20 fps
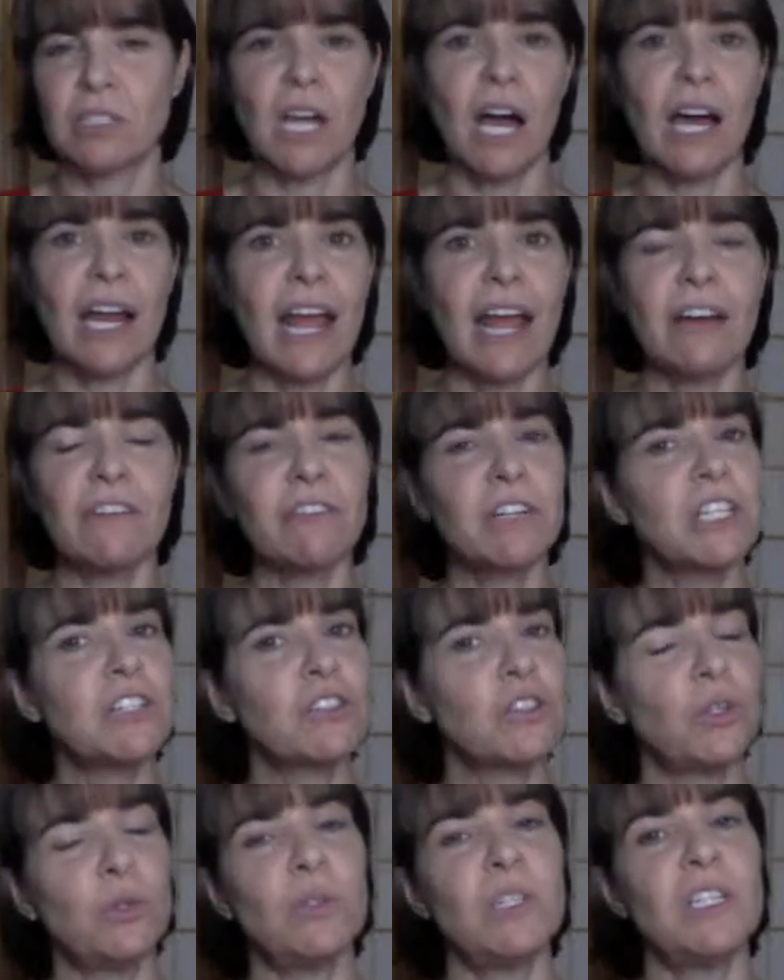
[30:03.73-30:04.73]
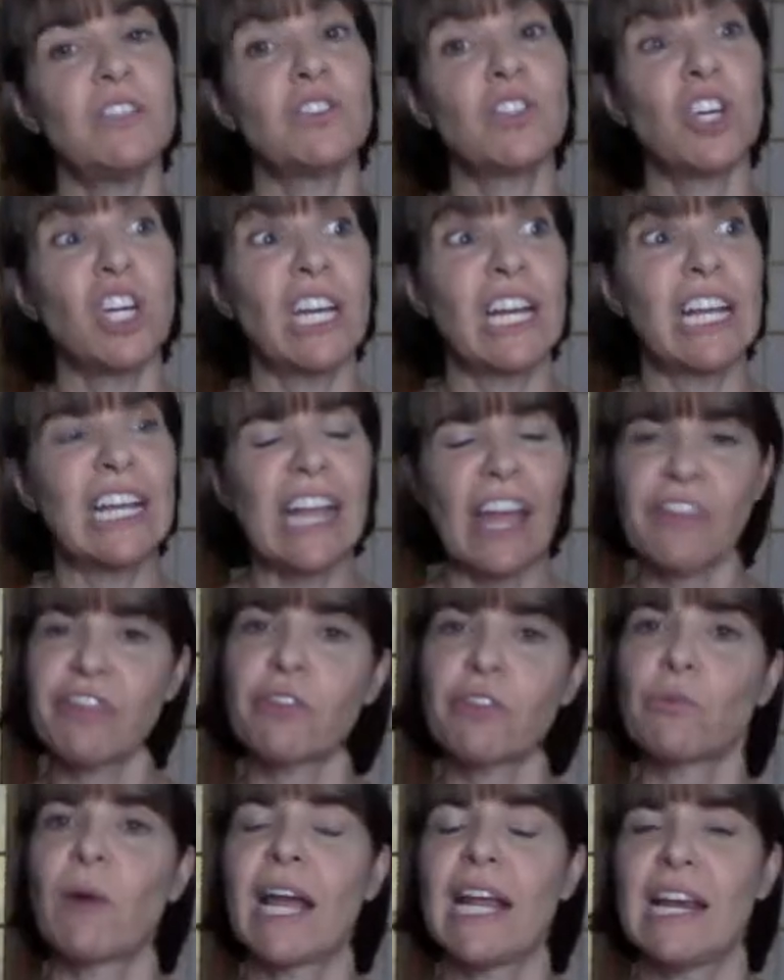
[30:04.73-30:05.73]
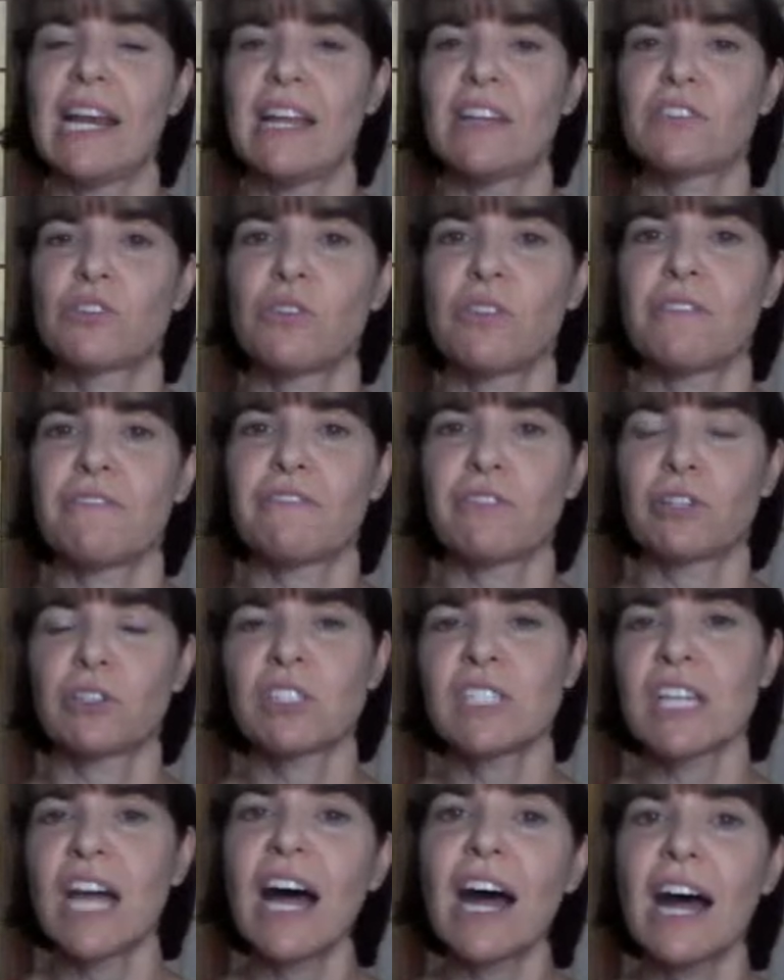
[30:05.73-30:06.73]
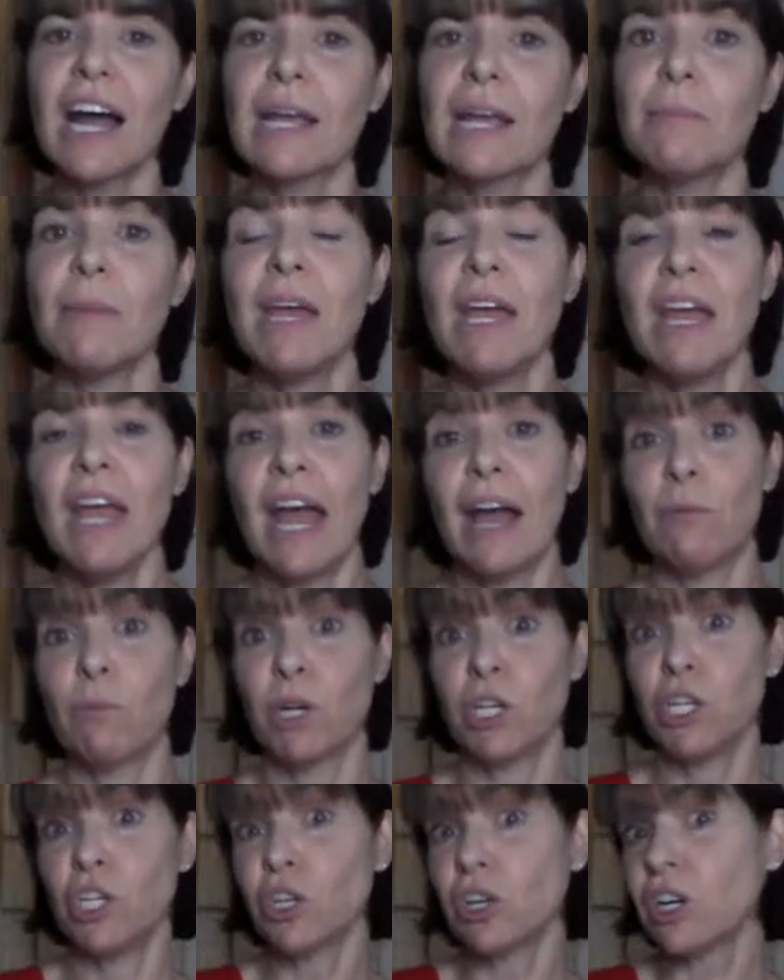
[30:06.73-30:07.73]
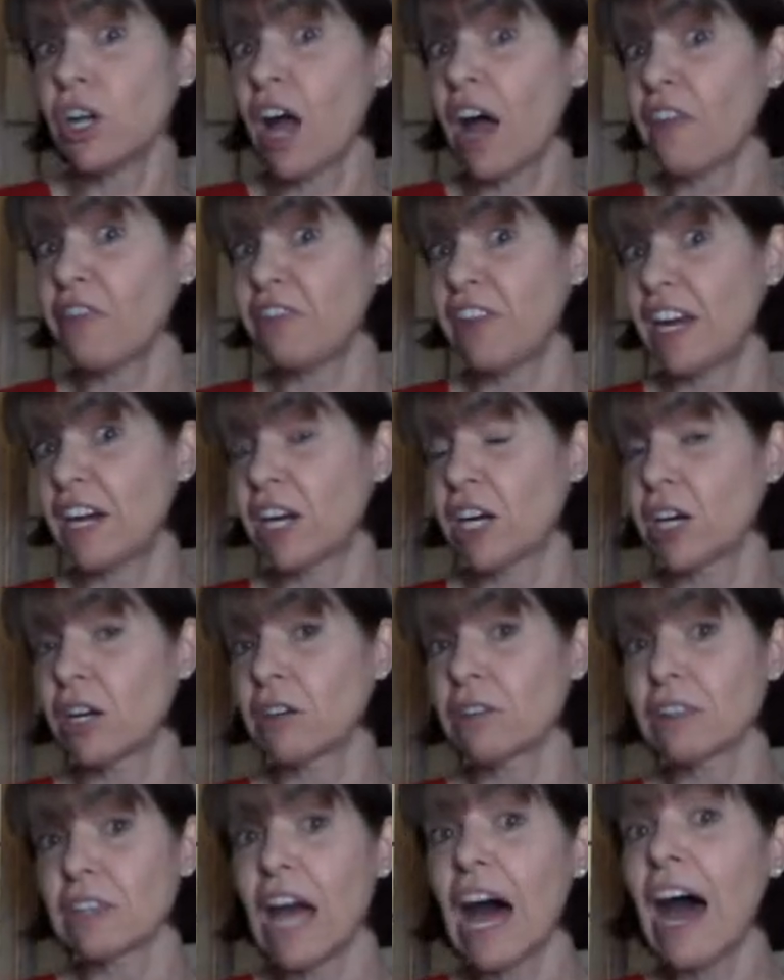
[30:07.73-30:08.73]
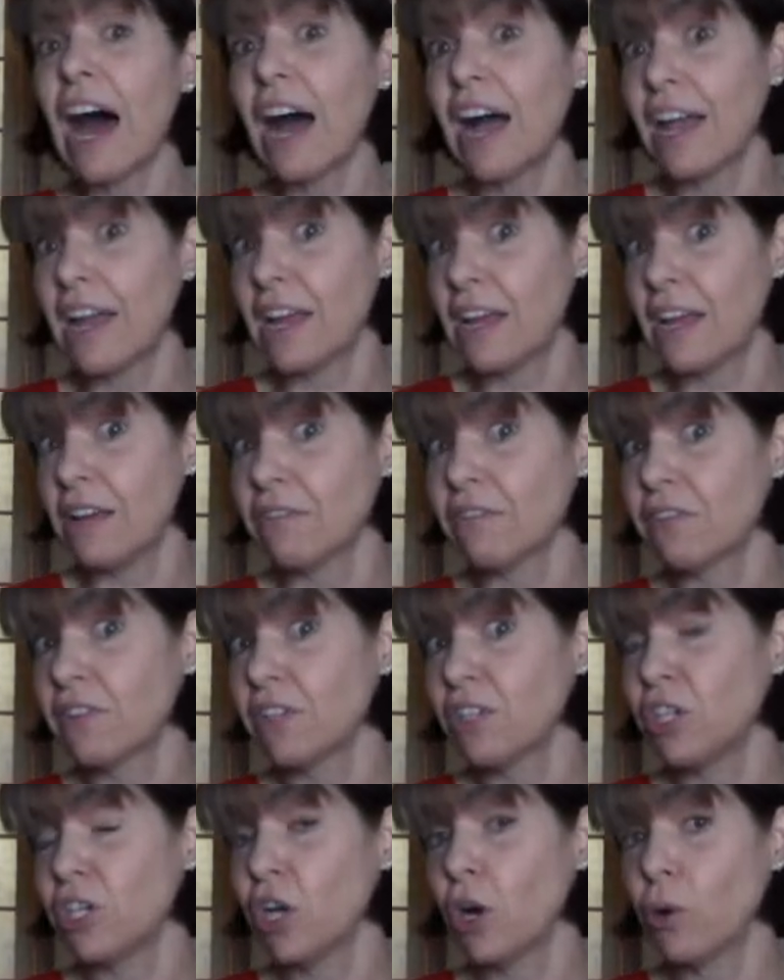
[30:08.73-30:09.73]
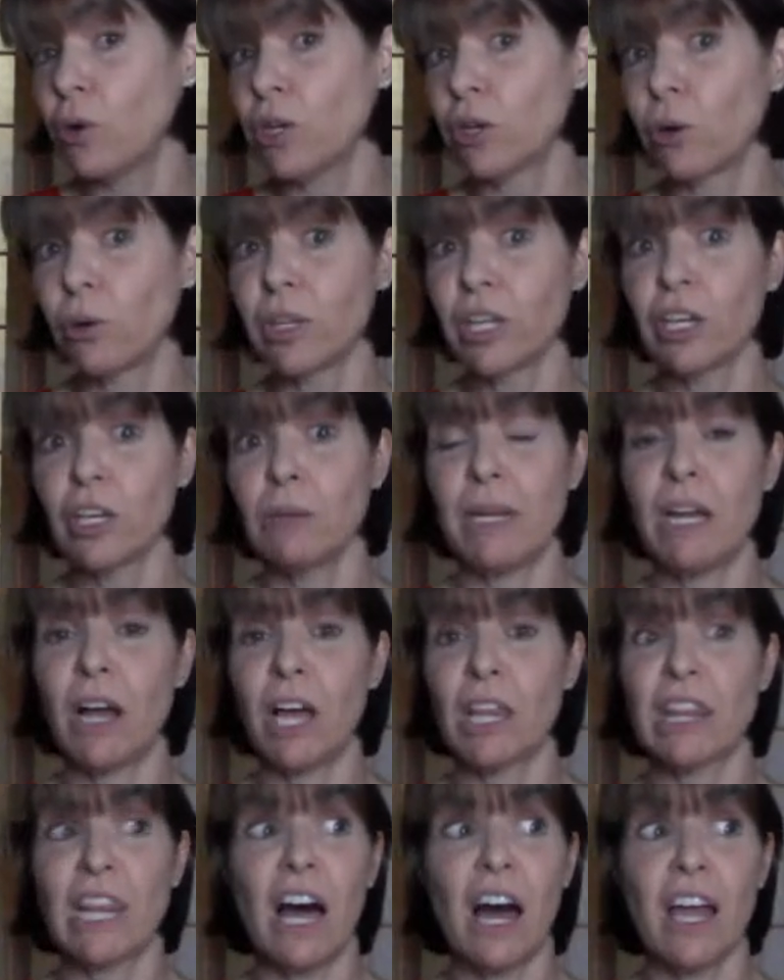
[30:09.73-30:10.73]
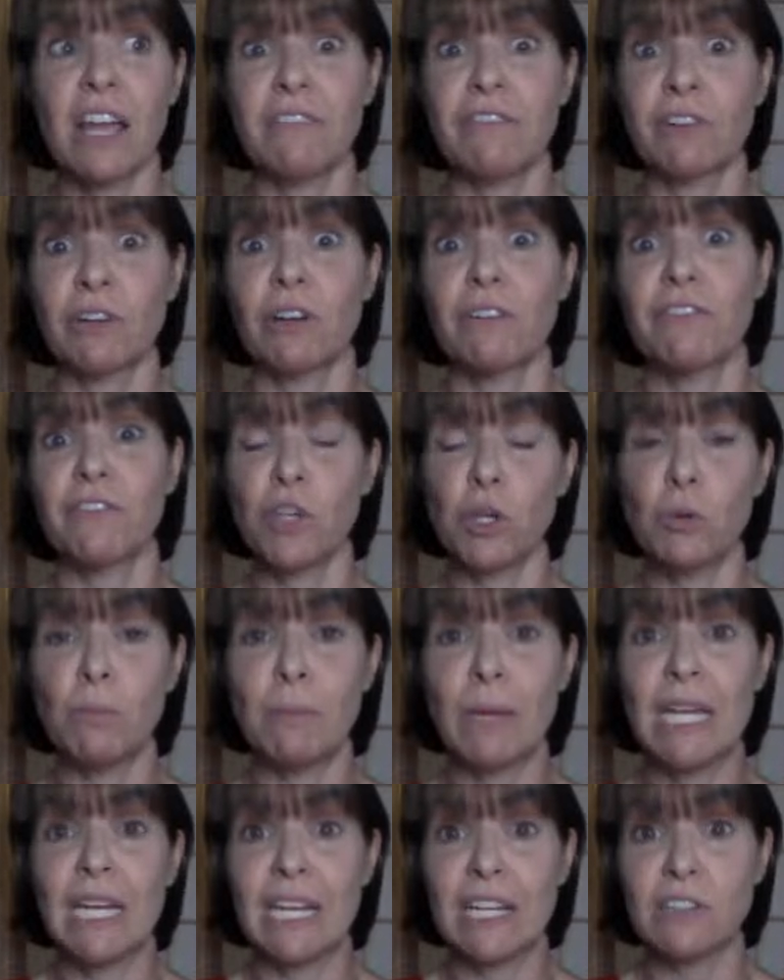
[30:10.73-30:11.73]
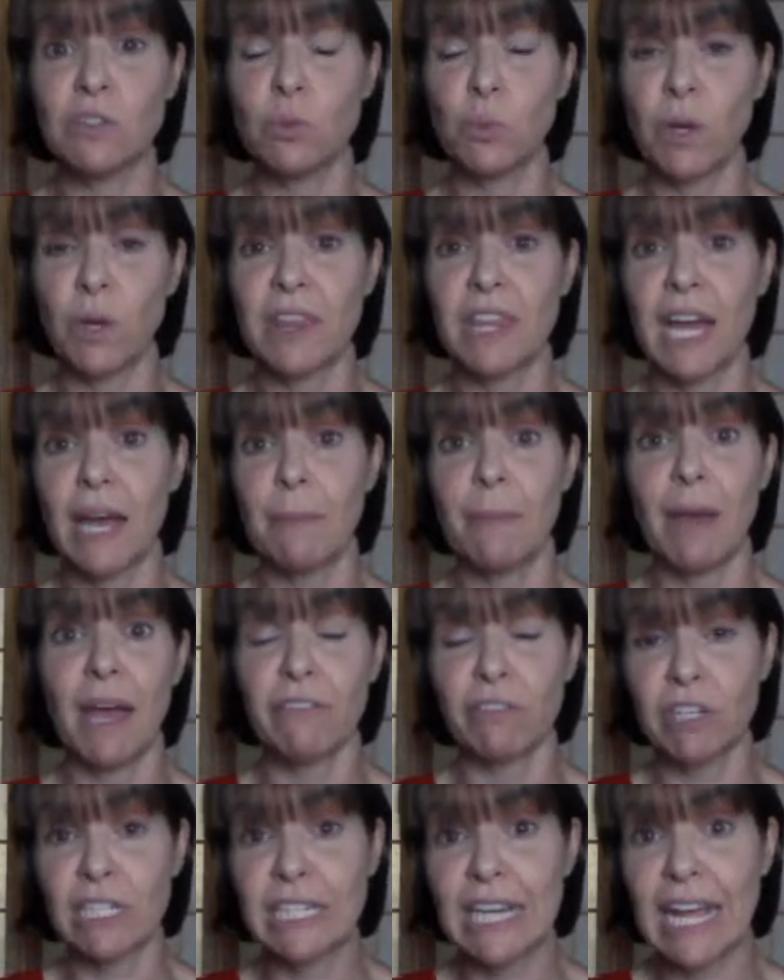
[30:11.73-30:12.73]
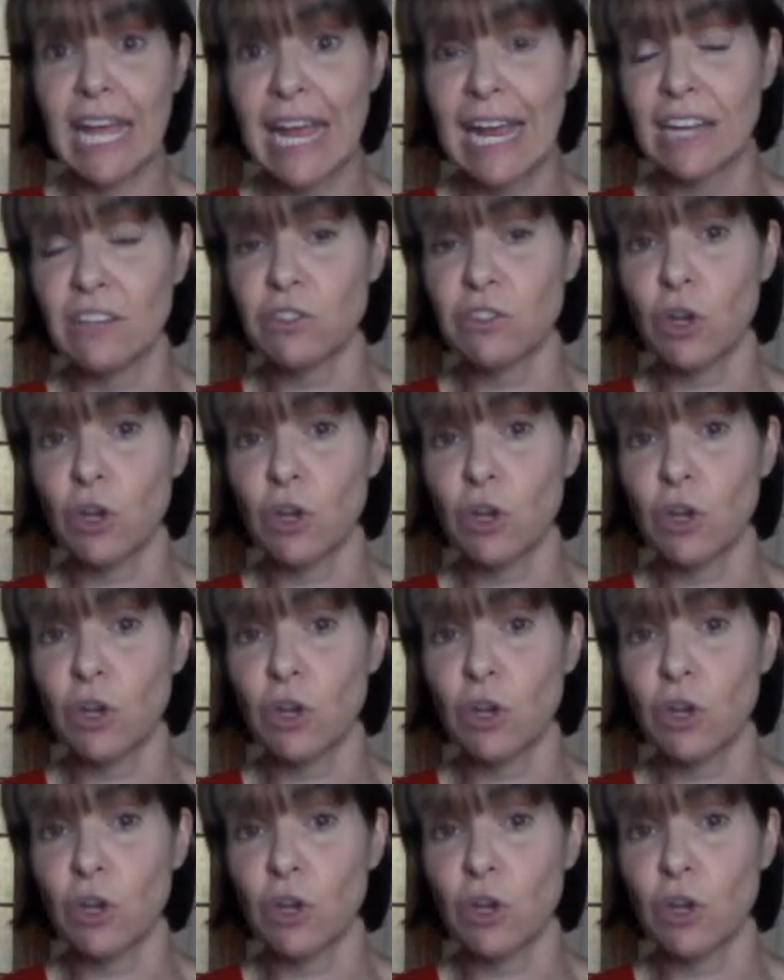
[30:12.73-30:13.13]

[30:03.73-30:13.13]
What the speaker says: Not every student is going to get the right answer the first time. And when you're not there live, you're only going to be on live for a few minutes with them every day.